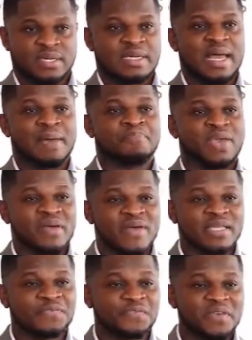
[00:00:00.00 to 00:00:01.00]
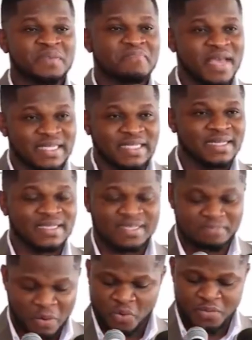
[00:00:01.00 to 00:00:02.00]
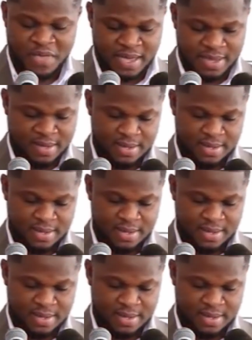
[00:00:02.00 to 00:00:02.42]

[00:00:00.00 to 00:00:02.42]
The appearance fee merchant Bawumia